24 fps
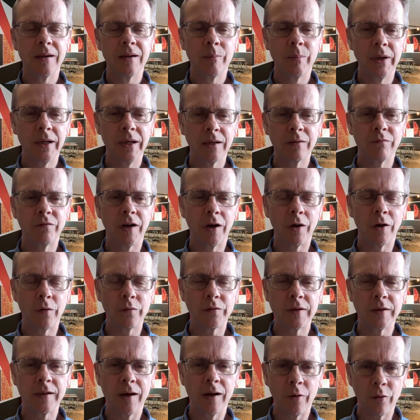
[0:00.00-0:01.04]
being
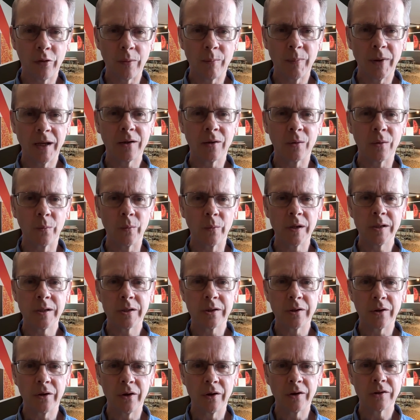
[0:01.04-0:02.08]
involved in health and medical
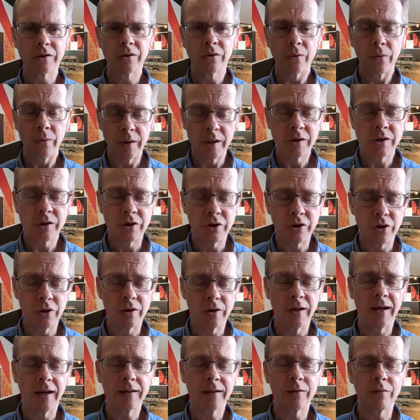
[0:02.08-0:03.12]
research through an institute
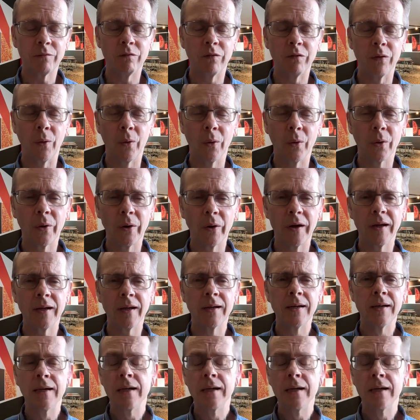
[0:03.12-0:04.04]
like the Florey